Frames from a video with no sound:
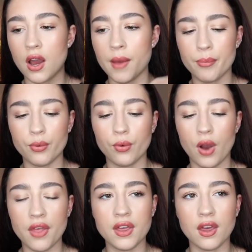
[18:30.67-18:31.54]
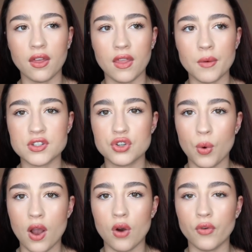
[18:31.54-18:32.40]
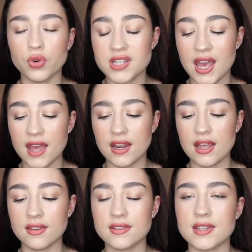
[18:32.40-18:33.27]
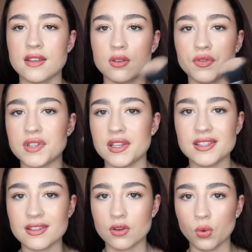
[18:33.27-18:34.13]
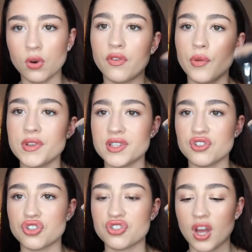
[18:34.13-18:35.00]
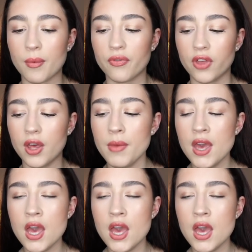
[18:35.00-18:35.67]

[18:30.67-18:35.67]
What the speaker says: I think there was 12 or 10 in the set, so obviously this isn't all of them, this is just some of them.